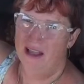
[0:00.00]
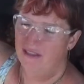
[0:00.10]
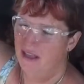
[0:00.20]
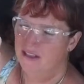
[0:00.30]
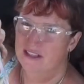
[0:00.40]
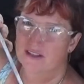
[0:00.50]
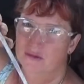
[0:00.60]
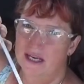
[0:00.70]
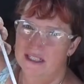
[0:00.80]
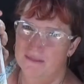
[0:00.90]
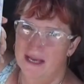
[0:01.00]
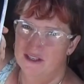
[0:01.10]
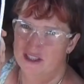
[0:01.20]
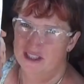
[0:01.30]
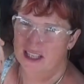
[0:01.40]
and then to the right
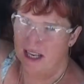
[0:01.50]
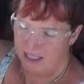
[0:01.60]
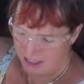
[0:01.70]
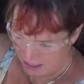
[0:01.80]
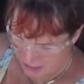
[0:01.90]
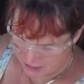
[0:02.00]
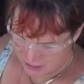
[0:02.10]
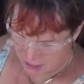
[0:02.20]
dimensions that I need,